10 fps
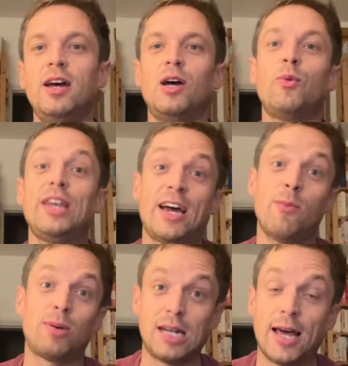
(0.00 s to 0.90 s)
we now
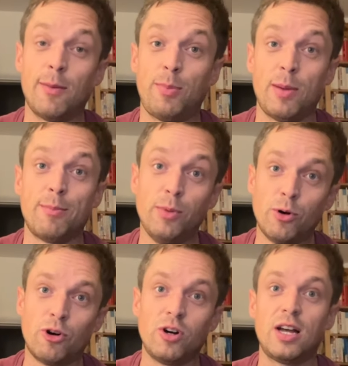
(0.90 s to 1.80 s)
plan a bit
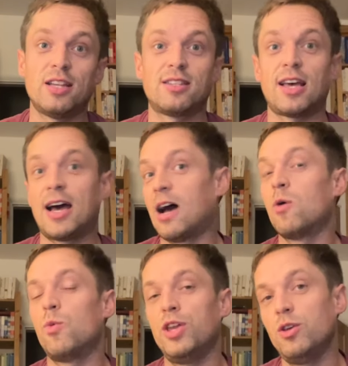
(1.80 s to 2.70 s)
more as to how
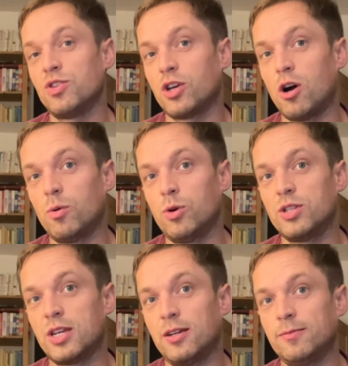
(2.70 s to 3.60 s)
we're using hot
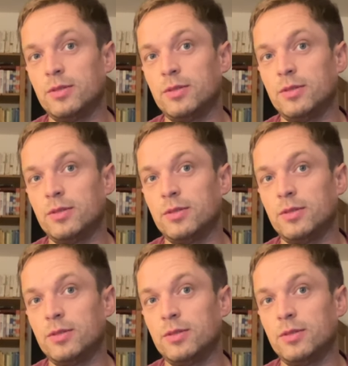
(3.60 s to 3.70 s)
water.